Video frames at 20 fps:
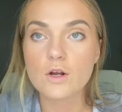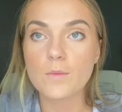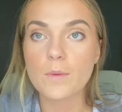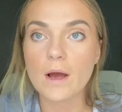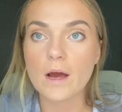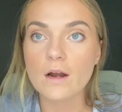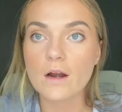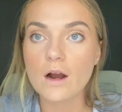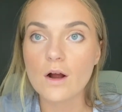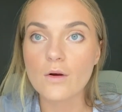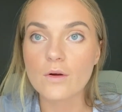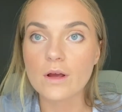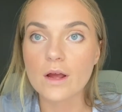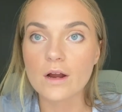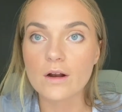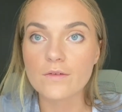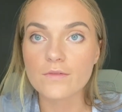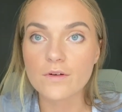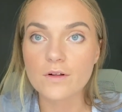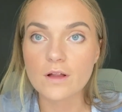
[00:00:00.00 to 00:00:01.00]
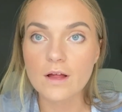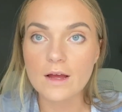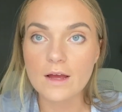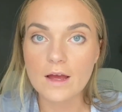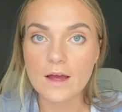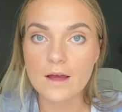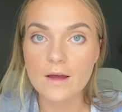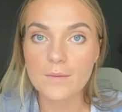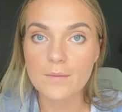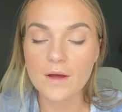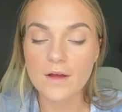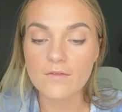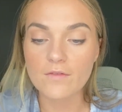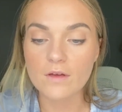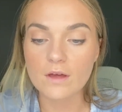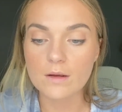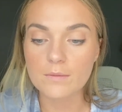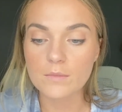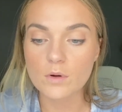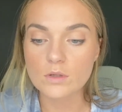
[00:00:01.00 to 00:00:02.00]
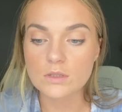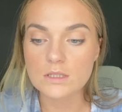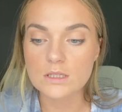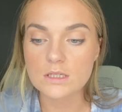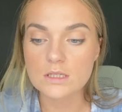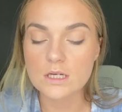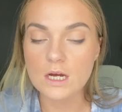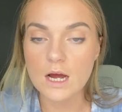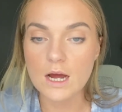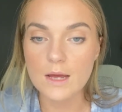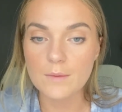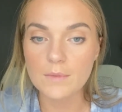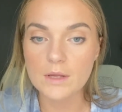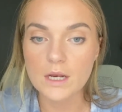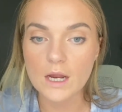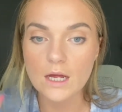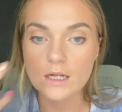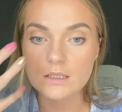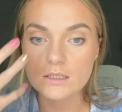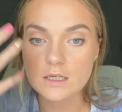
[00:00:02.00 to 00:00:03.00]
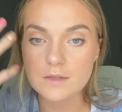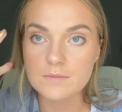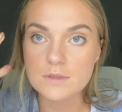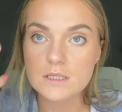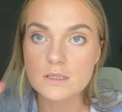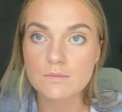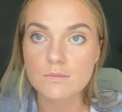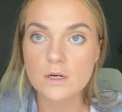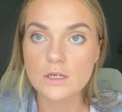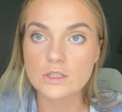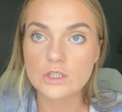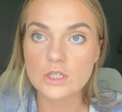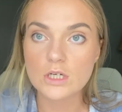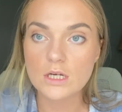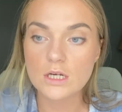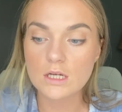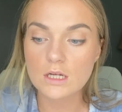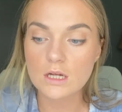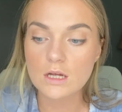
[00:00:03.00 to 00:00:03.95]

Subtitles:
matter how careful I am, I feel like most of the time it ends up smudging